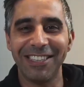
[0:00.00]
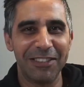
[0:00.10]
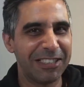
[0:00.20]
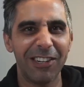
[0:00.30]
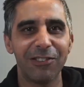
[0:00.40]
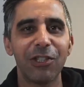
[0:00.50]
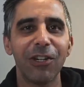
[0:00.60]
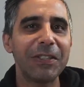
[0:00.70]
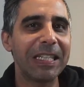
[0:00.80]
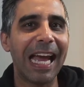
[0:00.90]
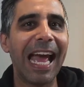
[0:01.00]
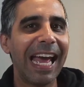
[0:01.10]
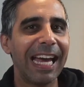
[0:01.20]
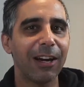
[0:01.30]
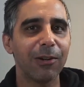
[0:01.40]
so I've showed you
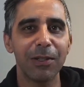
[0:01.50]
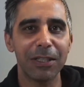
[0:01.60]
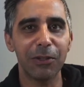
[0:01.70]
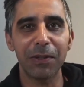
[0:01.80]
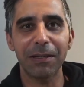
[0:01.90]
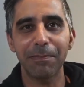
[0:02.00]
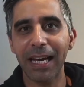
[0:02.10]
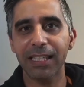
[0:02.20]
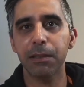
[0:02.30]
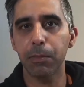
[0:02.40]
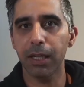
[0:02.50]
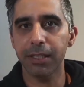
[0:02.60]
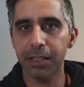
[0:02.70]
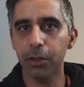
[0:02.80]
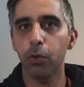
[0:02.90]
how you can
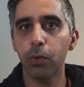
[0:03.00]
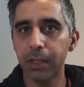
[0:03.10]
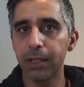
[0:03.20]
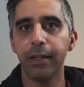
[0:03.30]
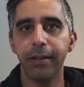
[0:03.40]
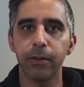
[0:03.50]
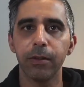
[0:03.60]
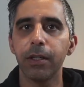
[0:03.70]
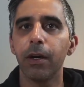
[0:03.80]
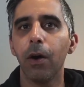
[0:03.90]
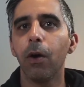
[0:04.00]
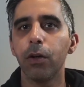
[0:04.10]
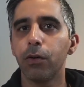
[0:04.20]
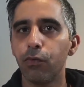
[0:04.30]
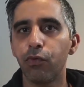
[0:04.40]
maximize your yield
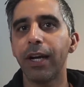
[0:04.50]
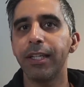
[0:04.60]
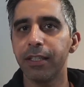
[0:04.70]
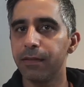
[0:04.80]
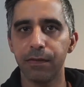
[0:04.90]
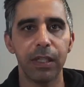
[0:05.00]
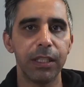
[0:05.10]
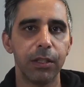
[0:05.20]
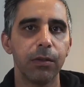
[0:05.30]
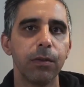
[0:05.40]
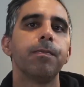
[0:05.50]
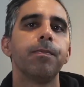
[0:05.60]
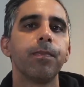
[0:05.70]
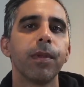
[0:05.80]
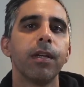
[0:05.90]
on Radiant V2.
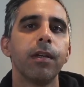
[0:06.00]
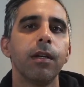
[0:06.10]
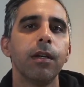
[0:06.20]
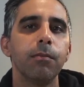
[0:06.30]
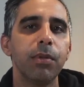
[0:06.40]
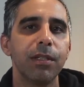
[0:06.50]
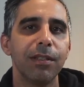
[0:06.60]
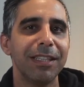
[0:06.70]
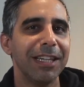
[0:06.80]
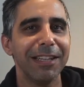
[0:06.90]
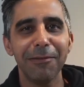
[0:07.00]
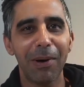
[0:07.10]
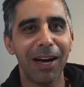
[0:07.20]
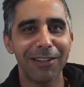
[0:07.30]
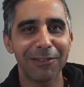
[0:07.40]
But the other
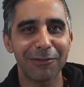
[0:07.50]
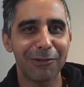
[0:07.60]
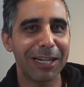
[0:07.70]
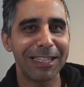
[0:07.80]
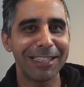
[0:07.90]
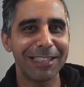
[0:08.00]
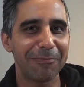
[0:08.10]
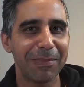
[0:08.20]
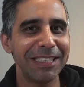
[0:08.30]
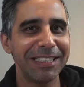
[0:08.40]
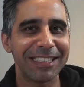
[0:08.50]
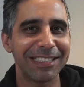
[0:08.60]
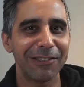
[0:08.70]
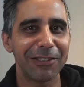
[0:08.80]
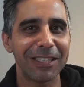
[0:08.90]
part of Radiant that makes it
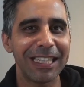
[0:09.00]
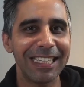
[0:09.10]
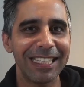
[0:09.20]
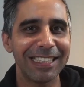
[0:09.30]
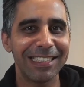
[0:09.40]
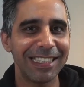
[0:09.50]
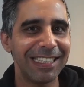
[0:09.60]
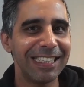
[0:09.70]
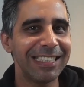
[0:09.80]
so unique is it is